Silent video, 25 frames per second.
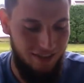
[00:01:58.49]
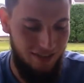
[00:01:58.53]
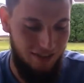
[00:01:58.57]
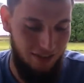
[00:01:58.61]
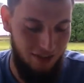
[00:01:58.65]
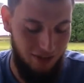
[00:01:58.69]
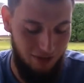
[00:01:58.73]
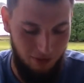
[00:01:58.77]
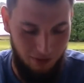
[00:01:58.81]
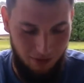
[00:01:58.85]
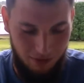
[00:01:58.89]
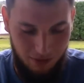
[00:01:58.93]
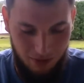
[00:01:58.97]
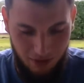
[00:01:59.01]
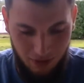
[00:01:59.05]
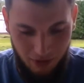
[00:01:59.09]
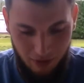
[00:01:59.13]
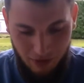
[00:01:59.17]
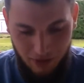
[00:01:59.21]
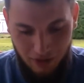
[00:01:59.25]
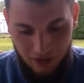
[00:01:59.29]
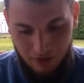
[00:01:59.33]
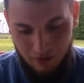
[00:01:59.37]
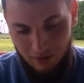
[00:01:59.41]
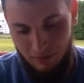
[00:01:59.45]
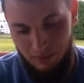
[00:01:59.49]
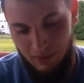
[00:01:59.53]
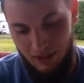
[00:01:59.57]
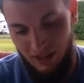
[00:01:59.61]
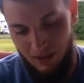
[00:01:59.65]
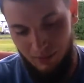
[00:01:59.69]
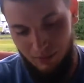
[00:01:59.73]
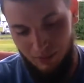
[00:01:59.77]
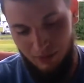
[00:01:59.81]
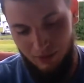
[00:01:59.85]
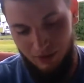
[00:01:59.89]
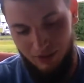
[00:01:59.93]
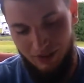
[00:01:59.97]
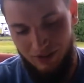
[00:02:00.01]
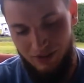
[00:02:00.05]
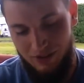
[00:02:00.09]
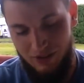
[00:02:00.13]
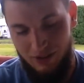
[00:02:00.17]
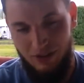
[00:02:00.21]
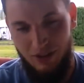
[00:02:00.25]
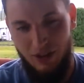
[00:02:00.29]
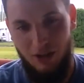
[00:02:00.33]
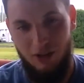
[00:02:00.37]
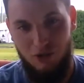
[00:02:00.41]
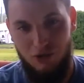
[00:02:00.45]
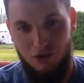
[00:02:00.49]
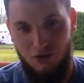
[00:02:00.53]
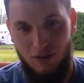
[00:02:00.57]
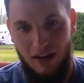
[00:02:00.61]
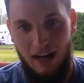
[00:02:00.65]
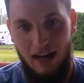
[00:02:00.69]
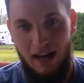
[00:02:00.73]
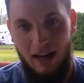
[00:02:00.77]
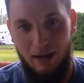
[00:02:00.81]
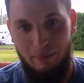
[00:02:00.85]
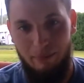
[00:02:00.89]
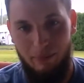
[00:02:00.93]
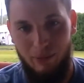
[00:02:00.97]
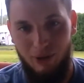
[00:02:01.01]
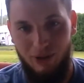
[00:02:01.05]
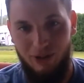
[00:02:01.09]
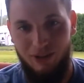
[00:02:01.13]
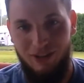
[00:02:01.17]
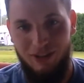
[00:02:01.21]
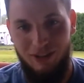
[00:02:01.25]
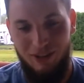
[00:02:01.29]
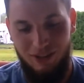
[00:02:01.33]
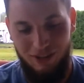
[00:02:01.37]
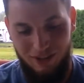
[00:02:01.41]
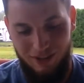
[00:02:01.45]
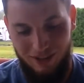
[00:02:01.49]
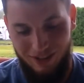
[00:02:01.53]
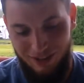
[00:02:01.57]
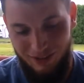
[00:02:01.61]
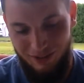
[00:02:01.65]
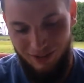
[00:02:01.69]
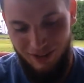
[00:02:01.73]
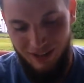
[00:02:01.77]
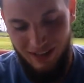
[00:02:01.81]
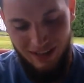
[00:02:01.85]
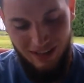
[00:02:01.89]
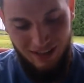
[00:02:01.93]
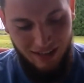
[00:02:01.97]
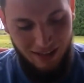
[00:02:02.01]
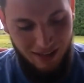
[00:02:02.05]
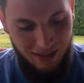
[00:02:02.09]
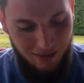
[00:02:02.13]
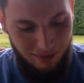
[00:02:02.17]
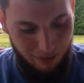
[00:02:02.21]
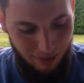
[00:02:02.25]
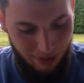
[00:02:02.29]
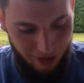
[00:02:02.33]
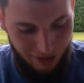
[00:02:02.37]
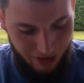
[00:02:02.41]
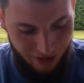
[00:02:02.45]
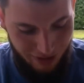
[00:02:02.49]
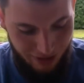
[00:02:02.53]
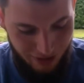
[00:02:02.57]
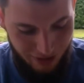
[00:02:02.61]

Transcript: you think of the Bible and it's a dry book, but